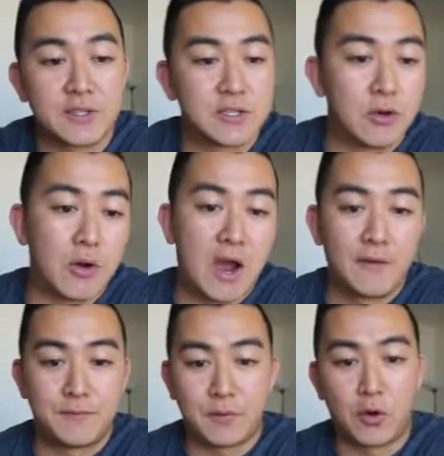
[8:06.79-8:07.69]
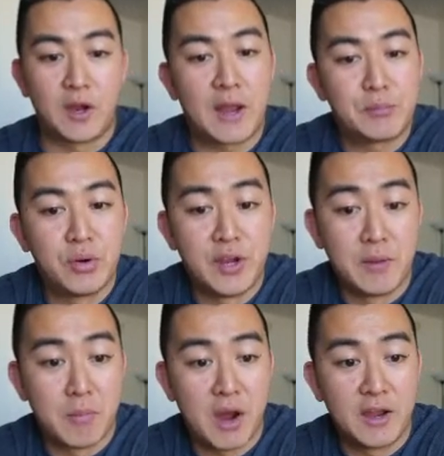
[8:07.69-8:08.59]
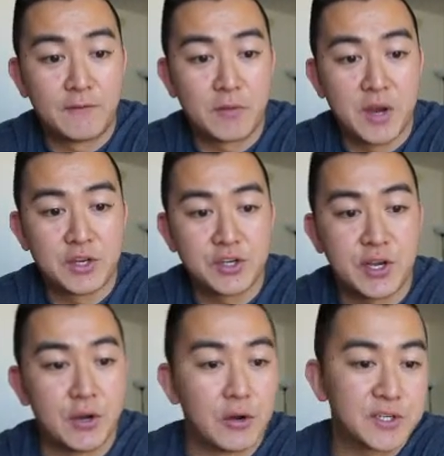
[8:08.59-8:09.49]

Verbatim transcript: So I've already put in my information here.